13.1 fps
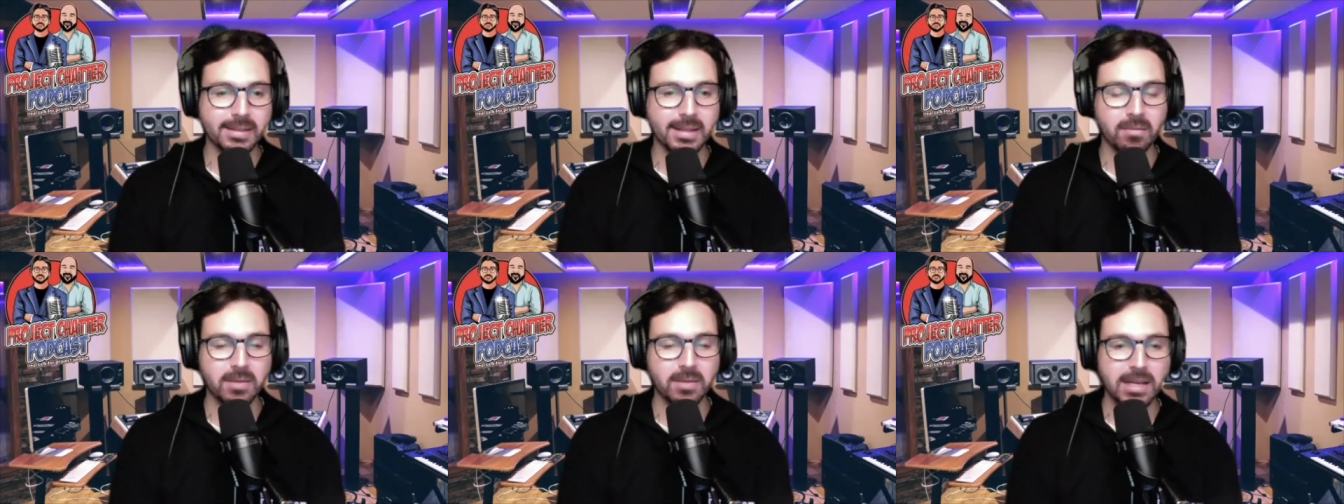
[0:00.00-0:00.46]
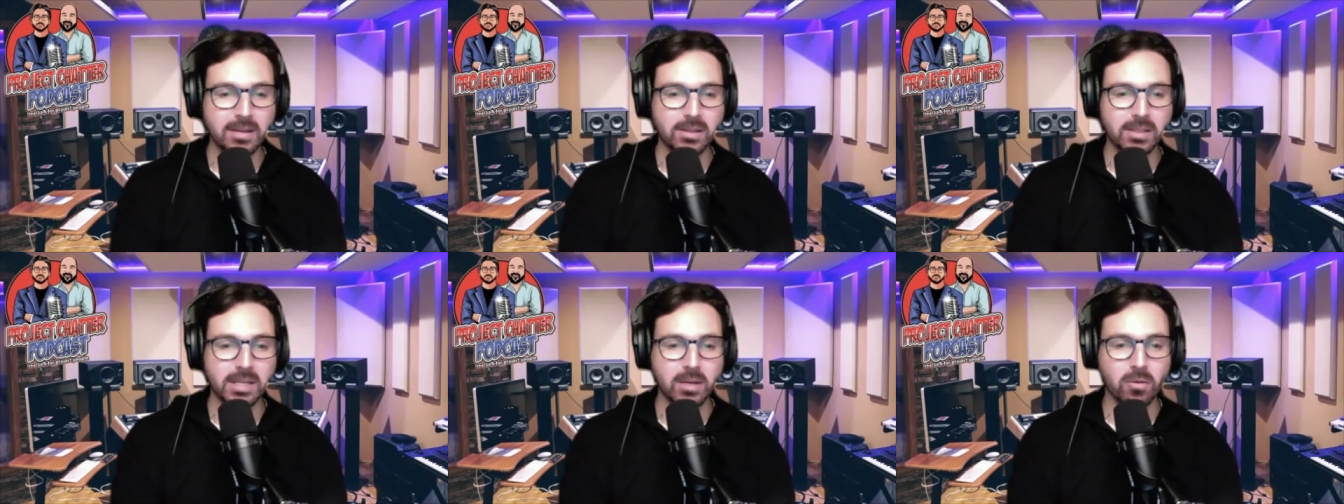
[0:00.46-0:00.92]
government
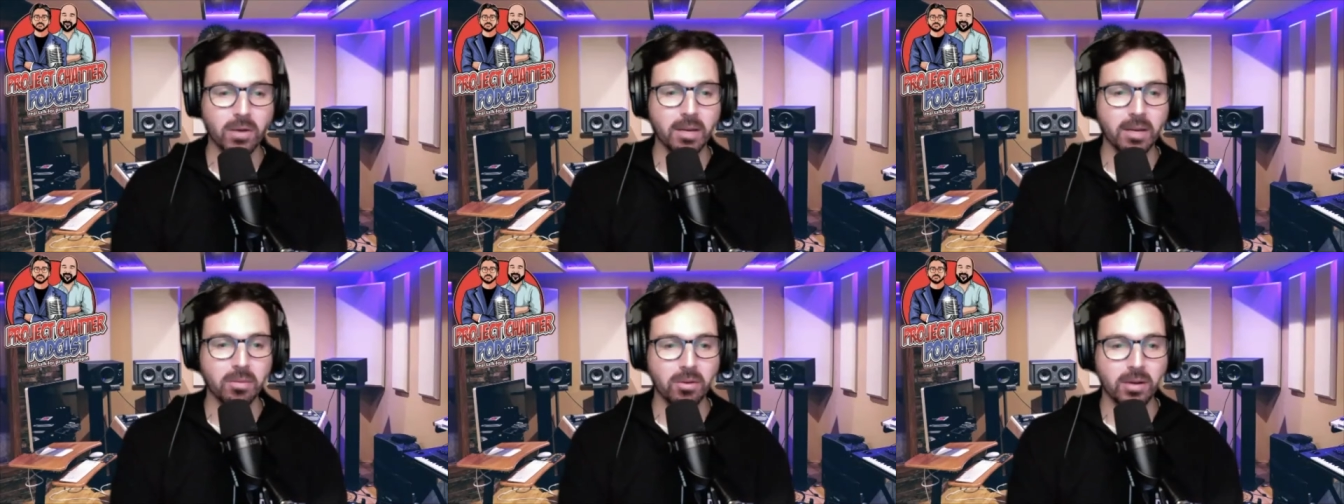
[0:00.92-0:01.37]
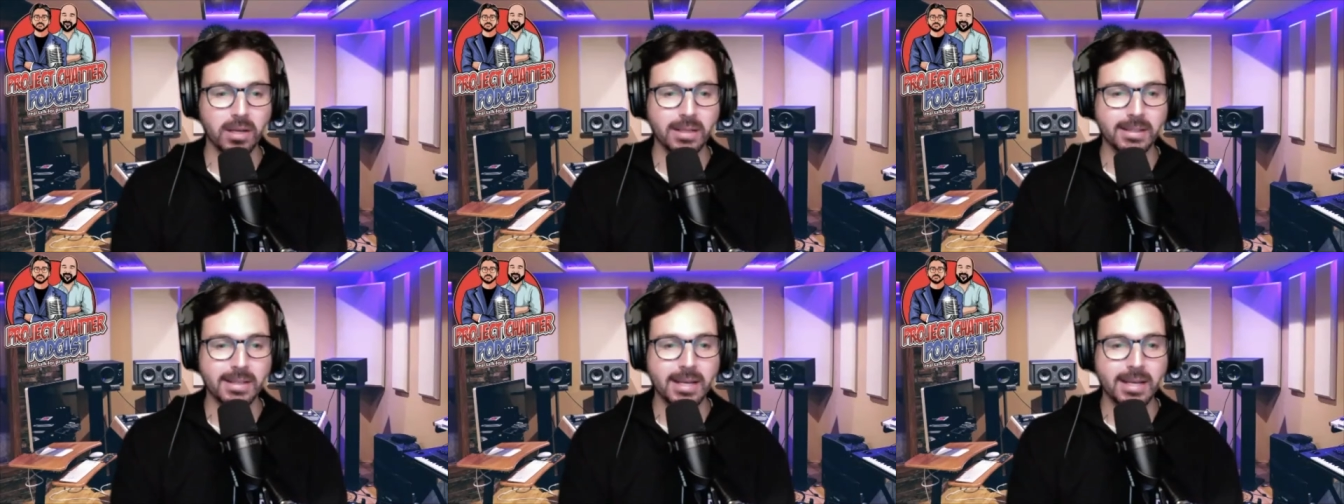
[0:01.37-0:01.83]
agency, or
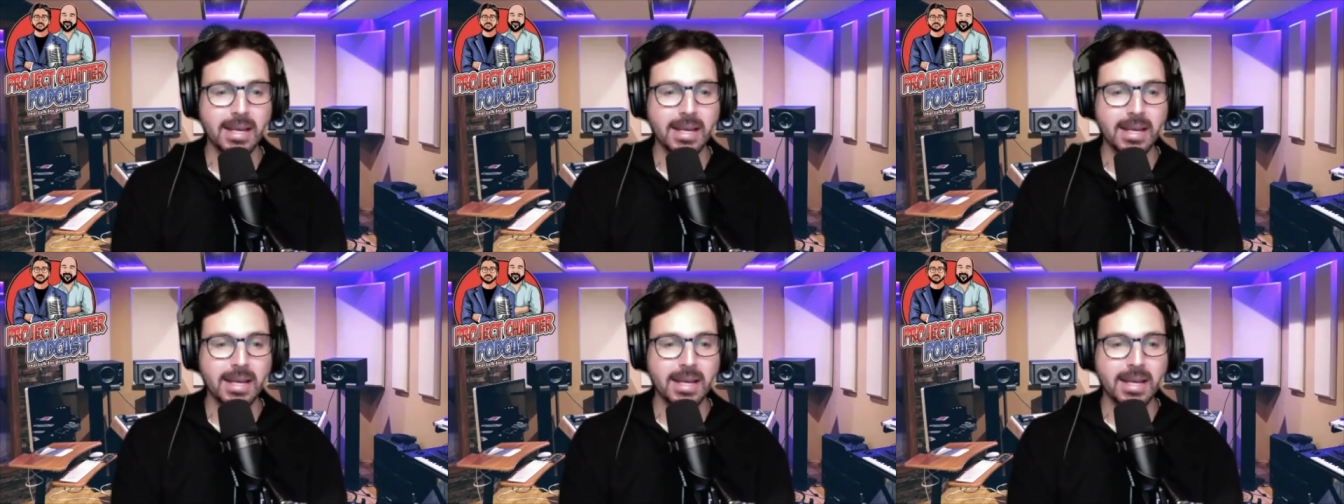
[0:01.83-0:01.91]
enterprise